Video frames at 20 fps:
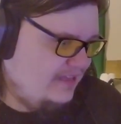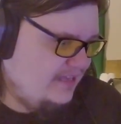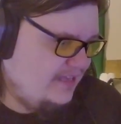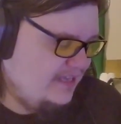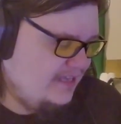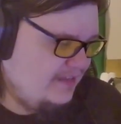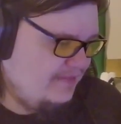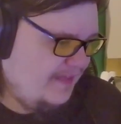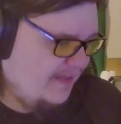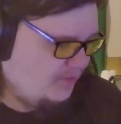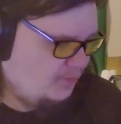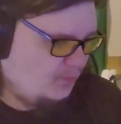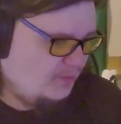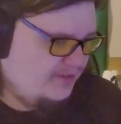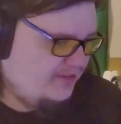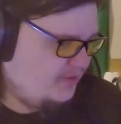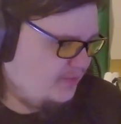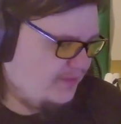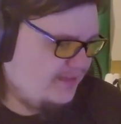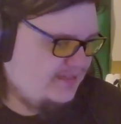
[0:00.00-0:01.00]
that's one of
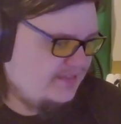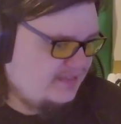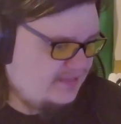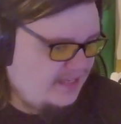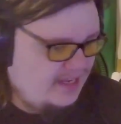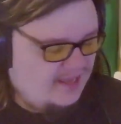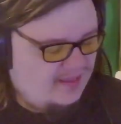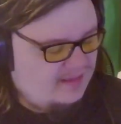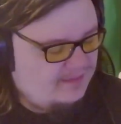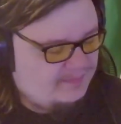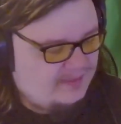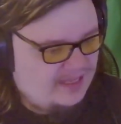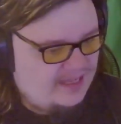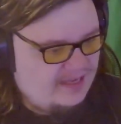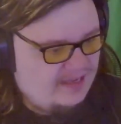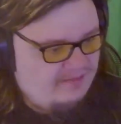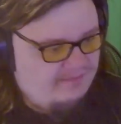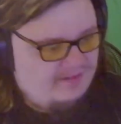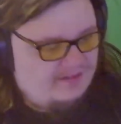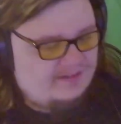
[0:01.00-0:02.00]
the reasons I end up
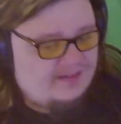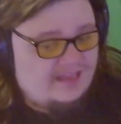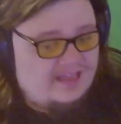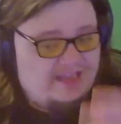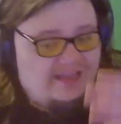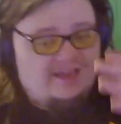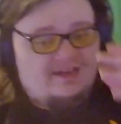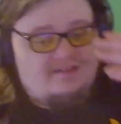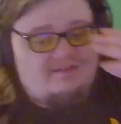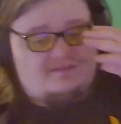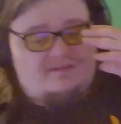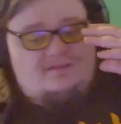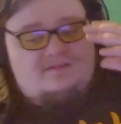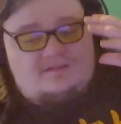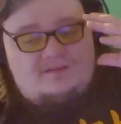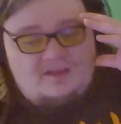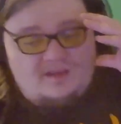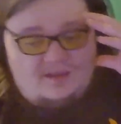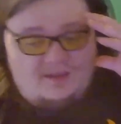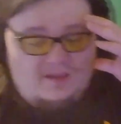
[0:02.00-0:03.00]
taking these hiatuses.
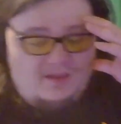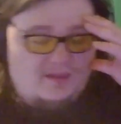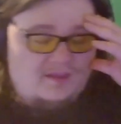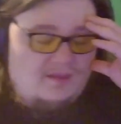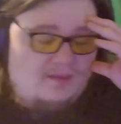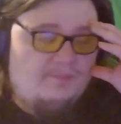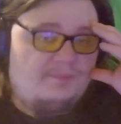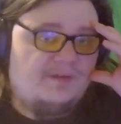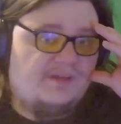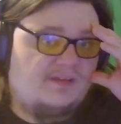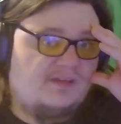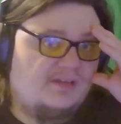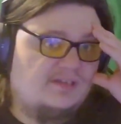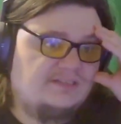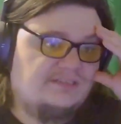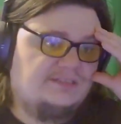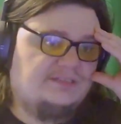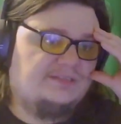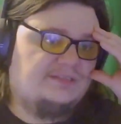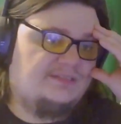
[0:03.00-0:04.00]

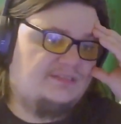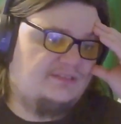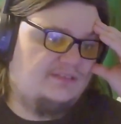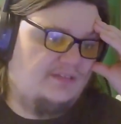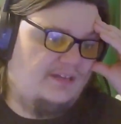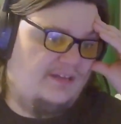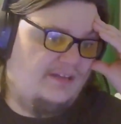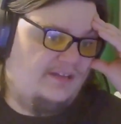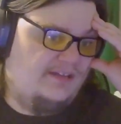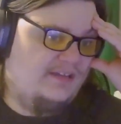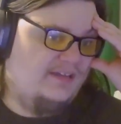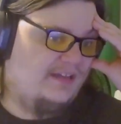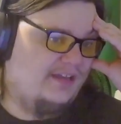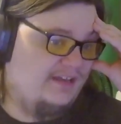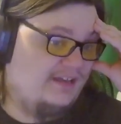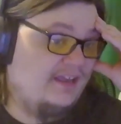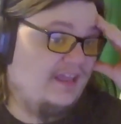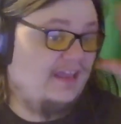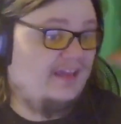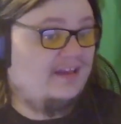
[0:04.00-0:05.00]
Because, and
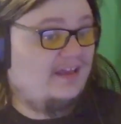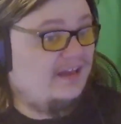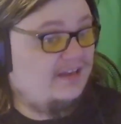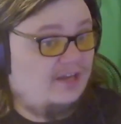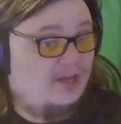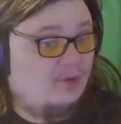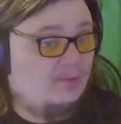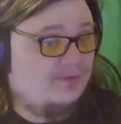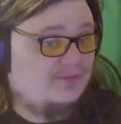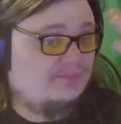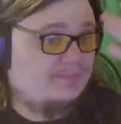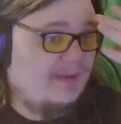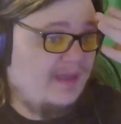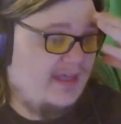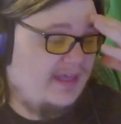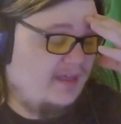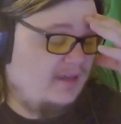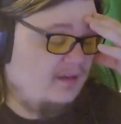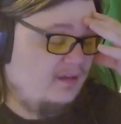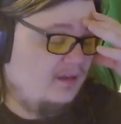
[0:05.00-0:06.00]
again, I know it's
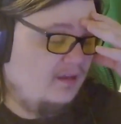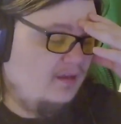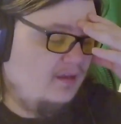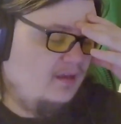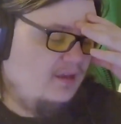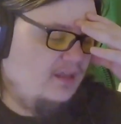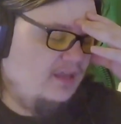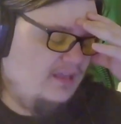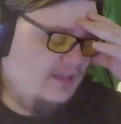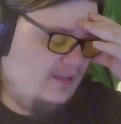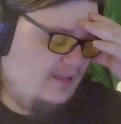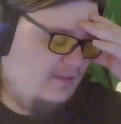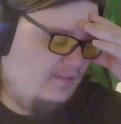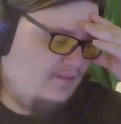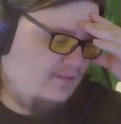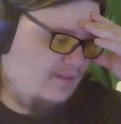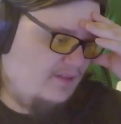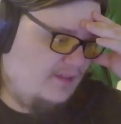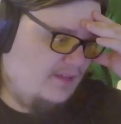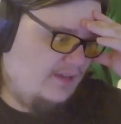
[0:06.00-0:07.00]
bad. It's
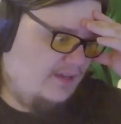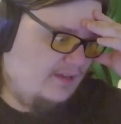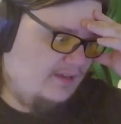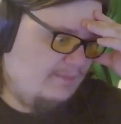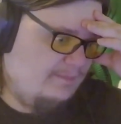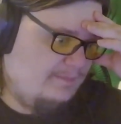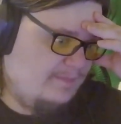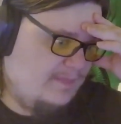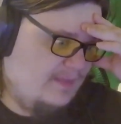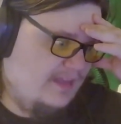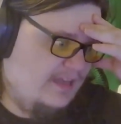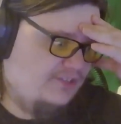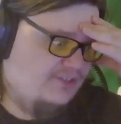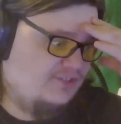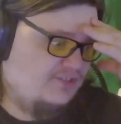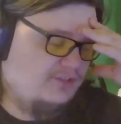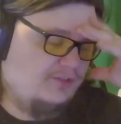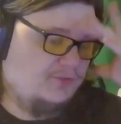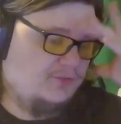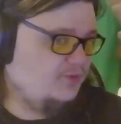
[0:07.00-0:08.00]
like, I
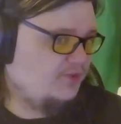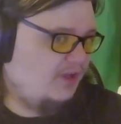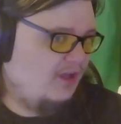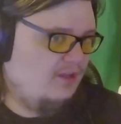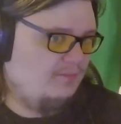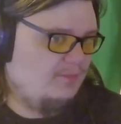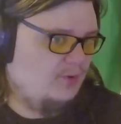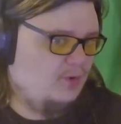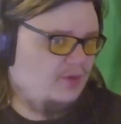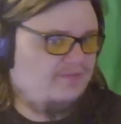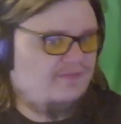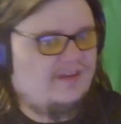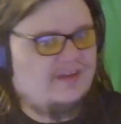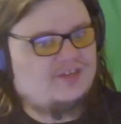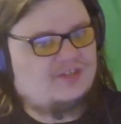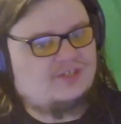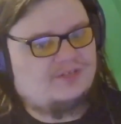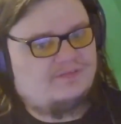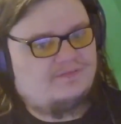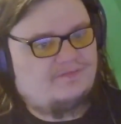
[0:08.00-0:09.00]
just lose all
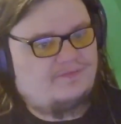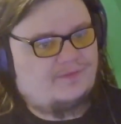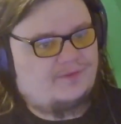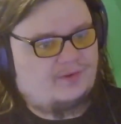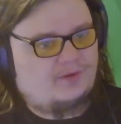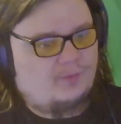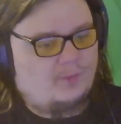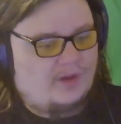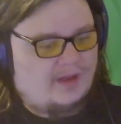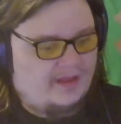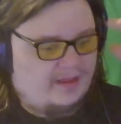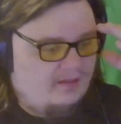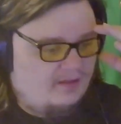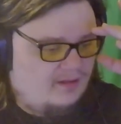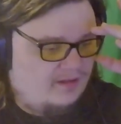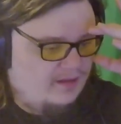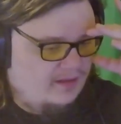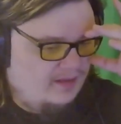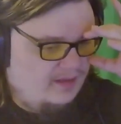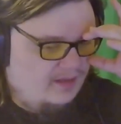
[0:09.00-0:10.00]
motivation for a while.
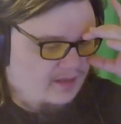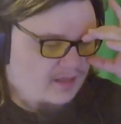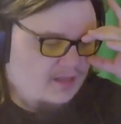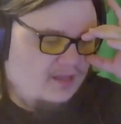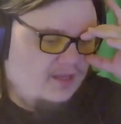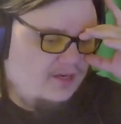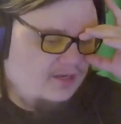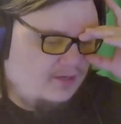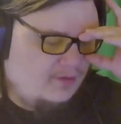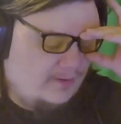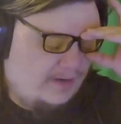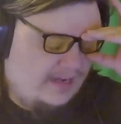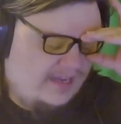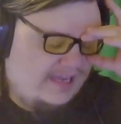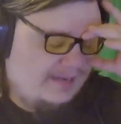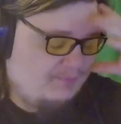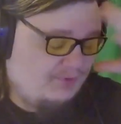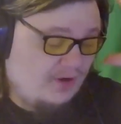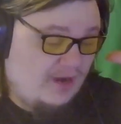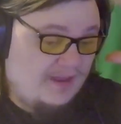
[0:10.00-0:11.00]
I
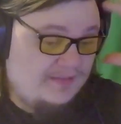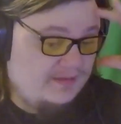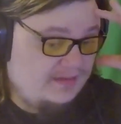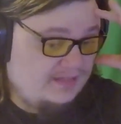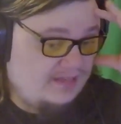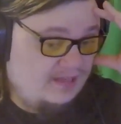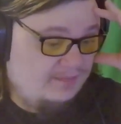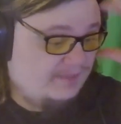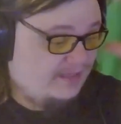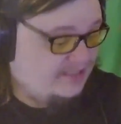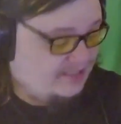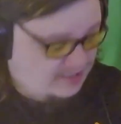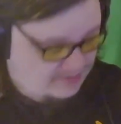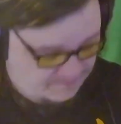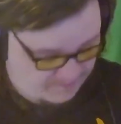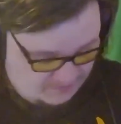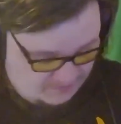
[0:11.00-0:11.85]
keep trying to tell myself, do